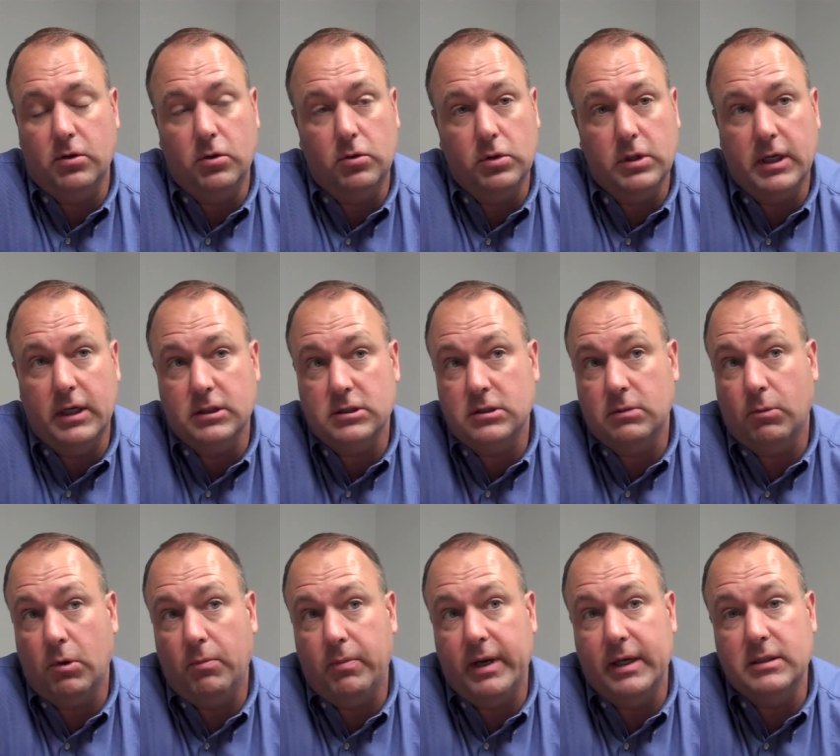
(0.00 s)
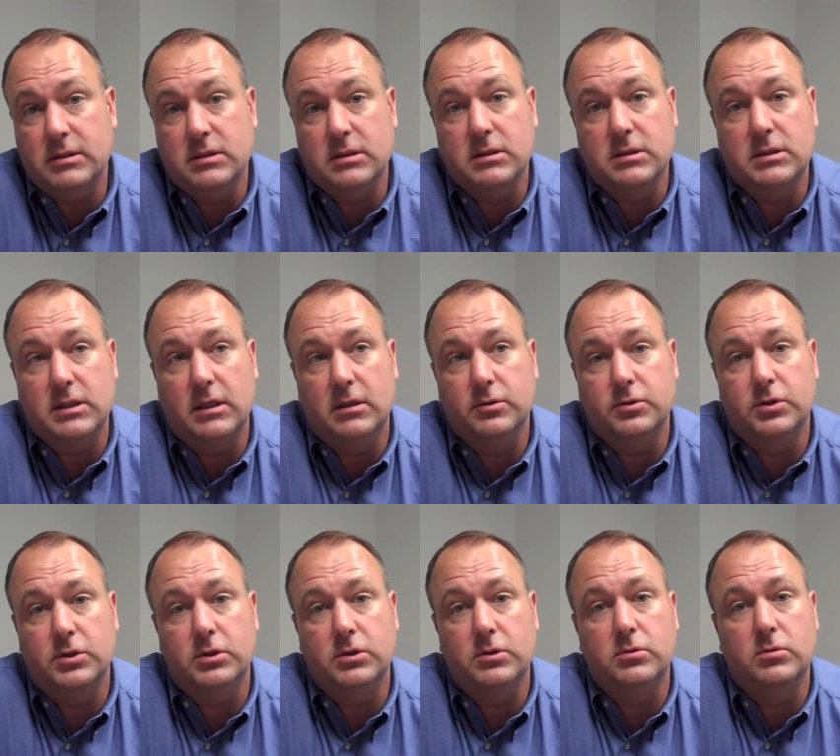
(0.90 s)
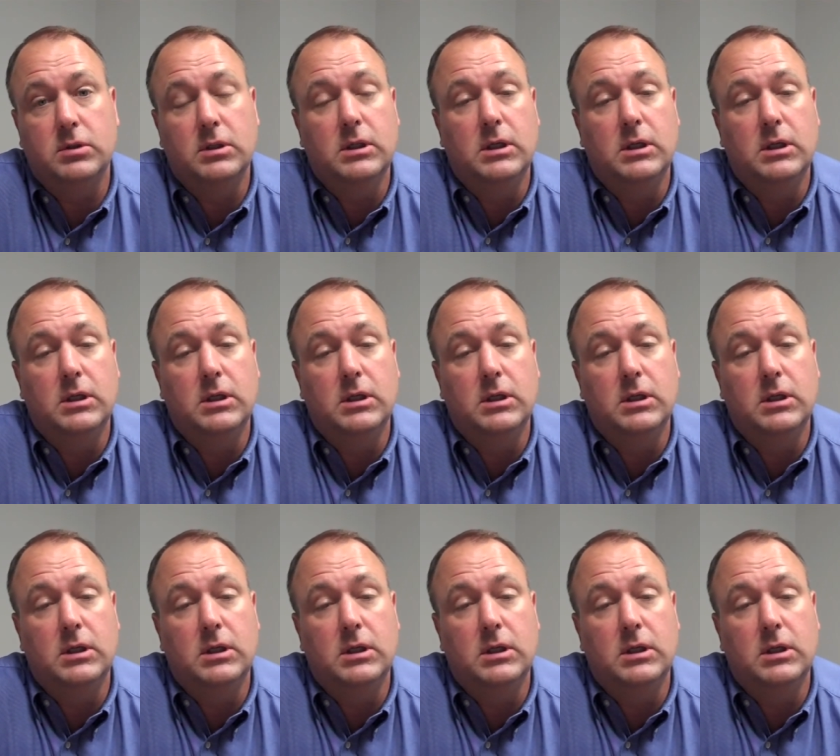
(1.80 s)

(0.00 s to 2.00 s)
whole customer base to sell to.